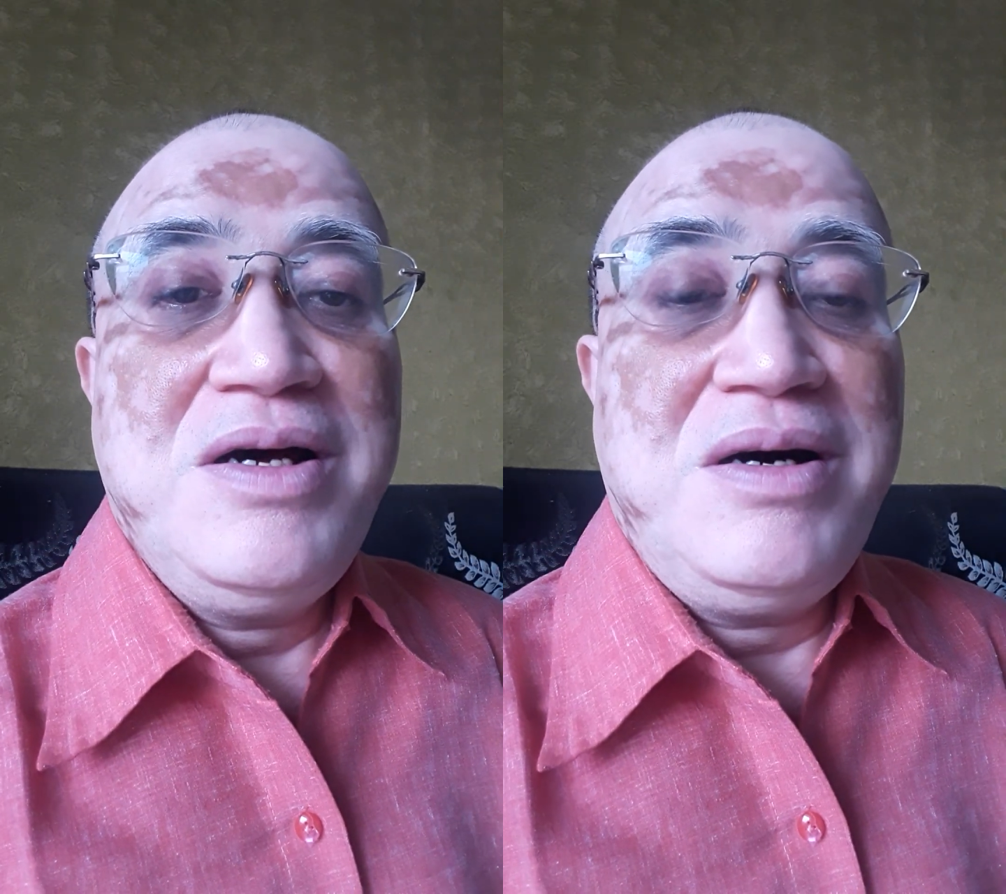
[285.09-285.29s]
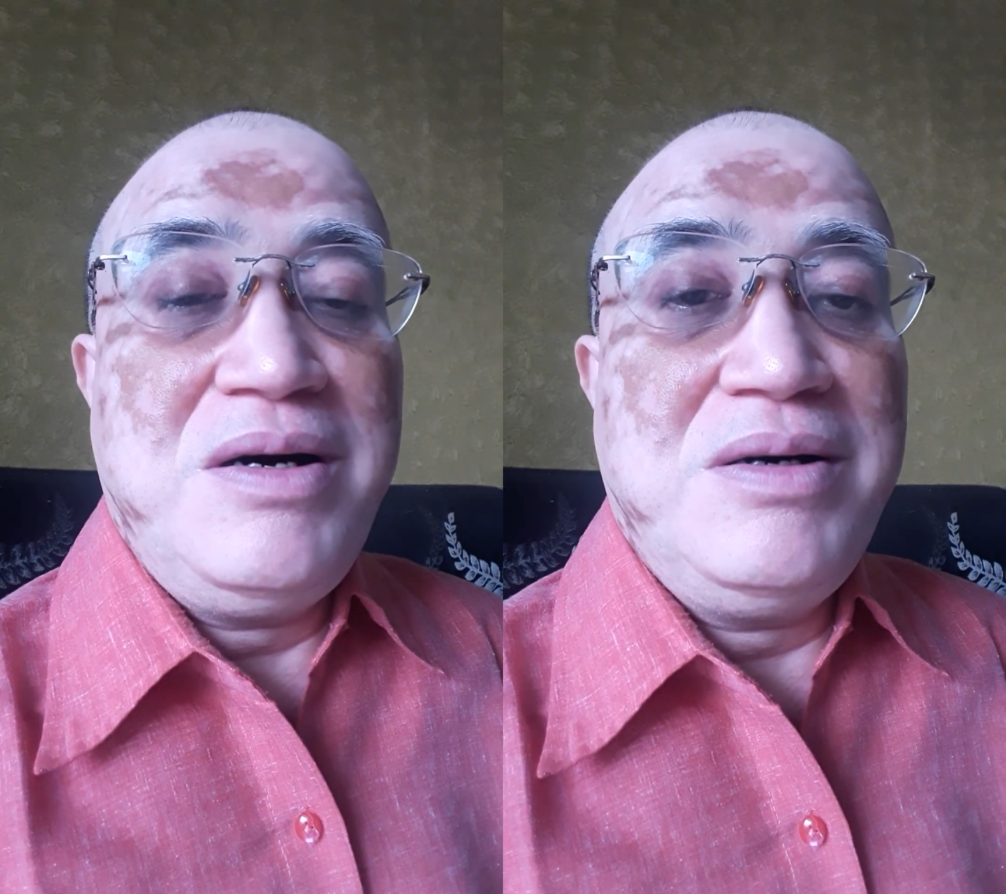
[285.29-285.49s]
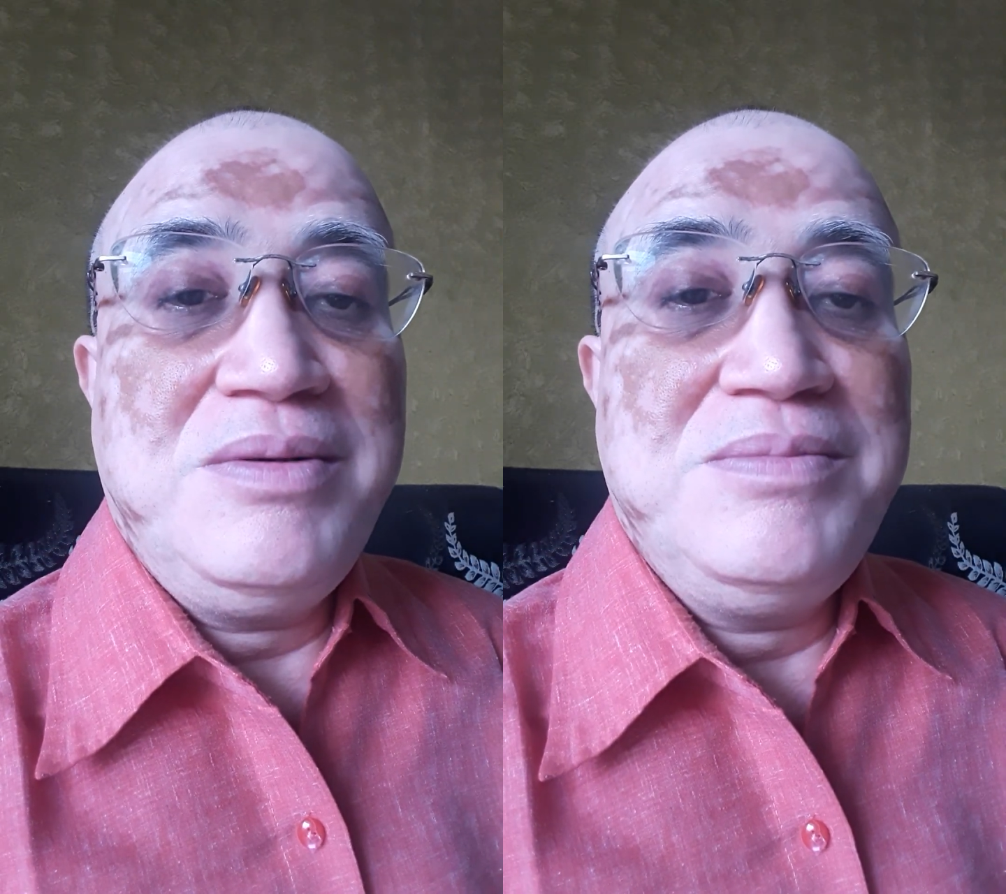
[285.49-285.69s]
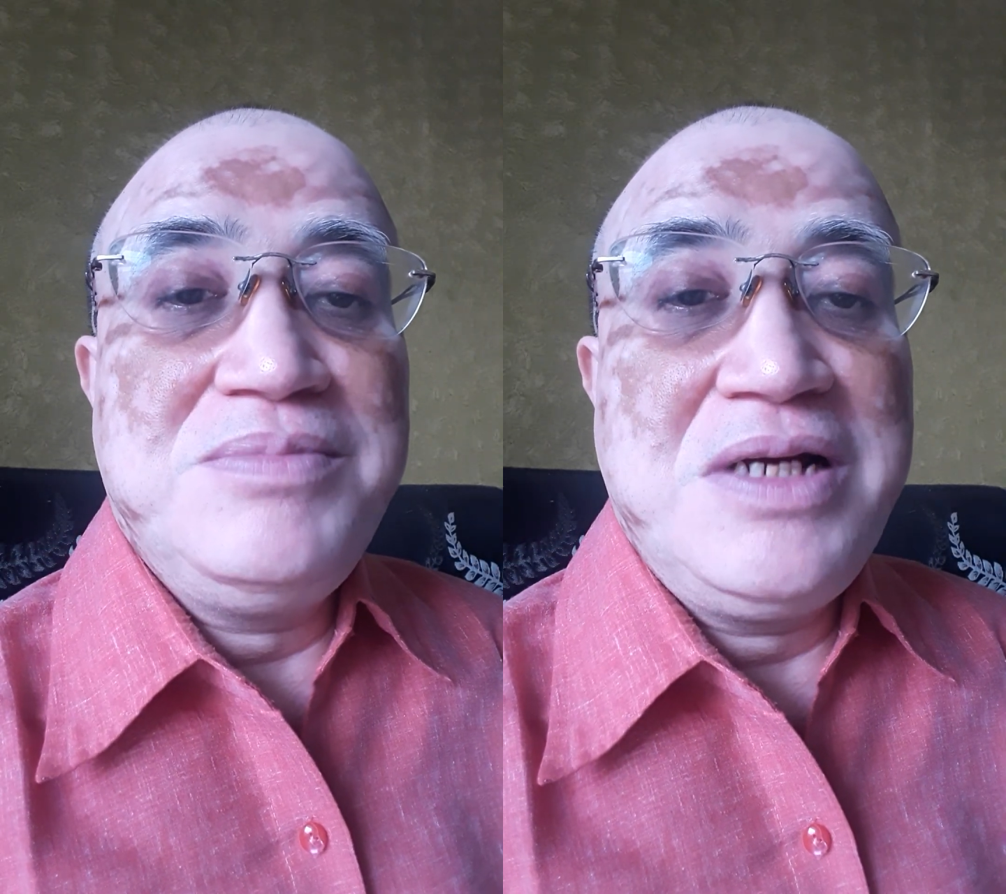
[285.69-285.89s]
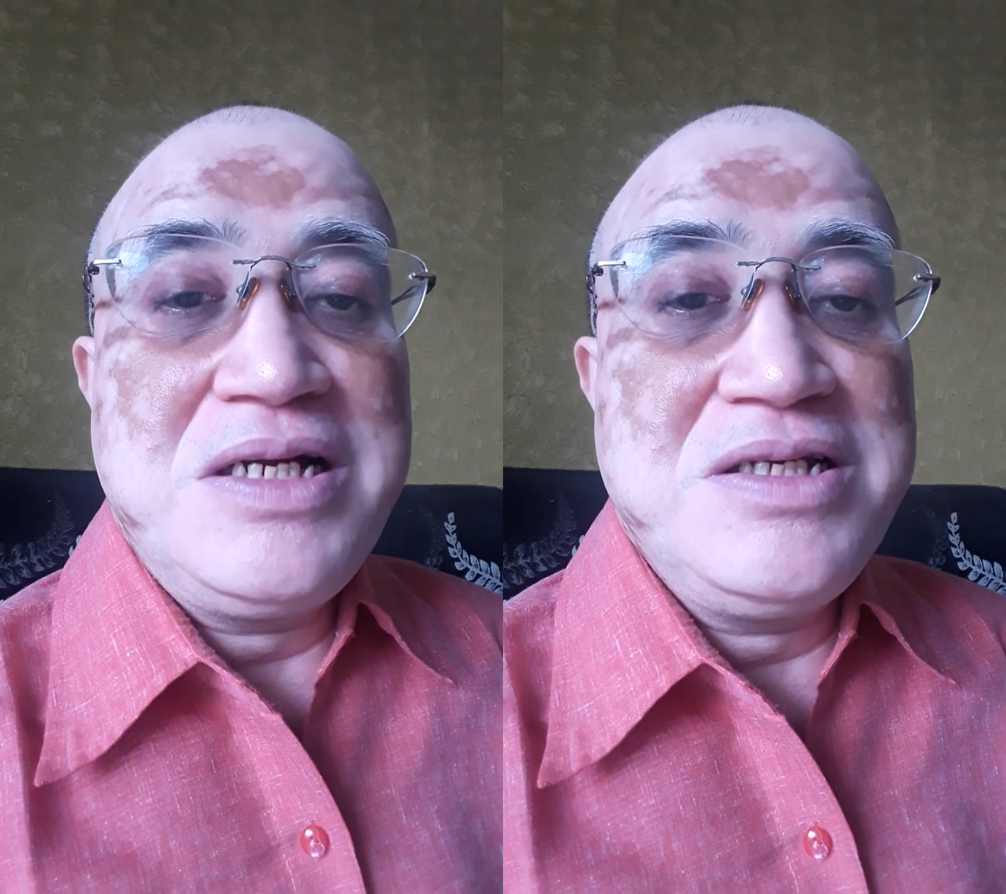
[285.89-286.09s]

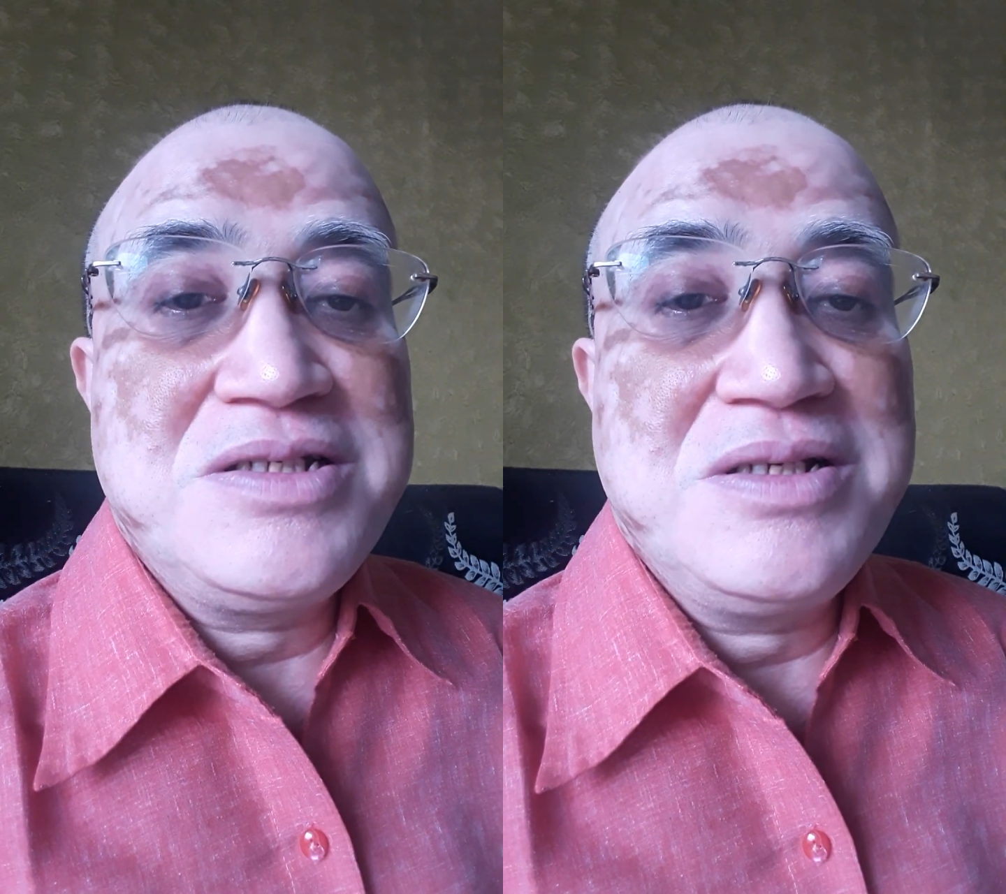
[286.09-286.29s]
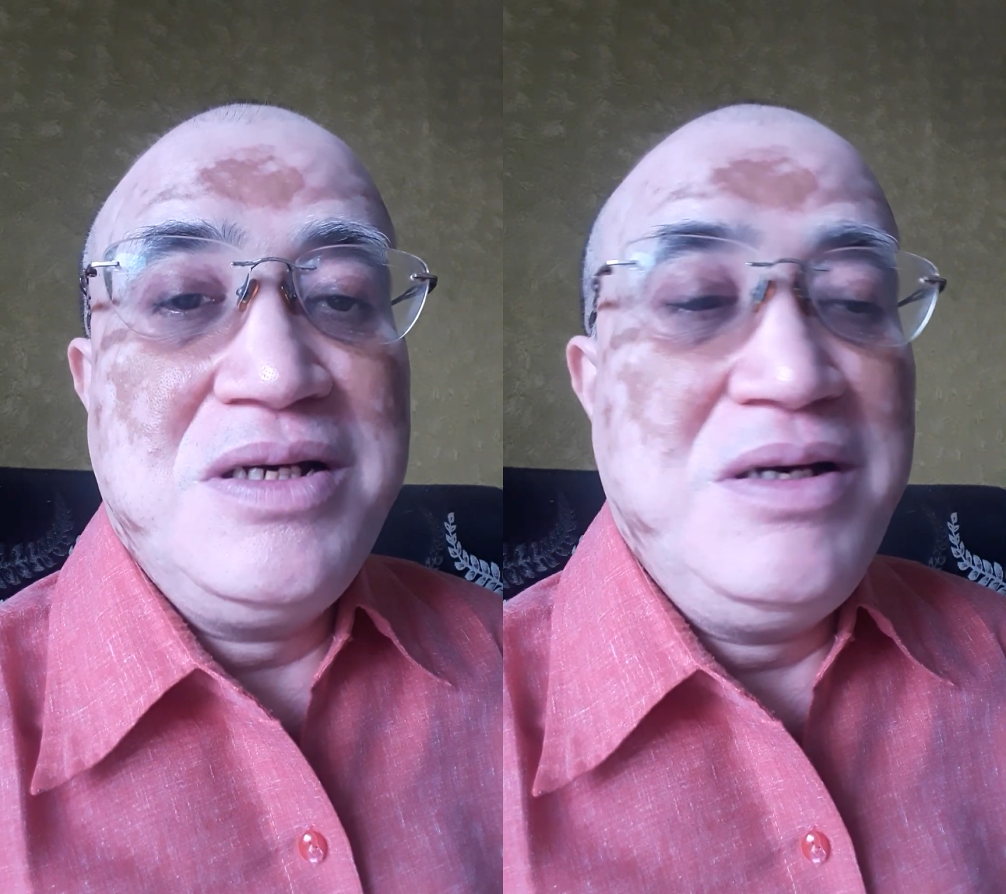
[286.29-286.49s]
that is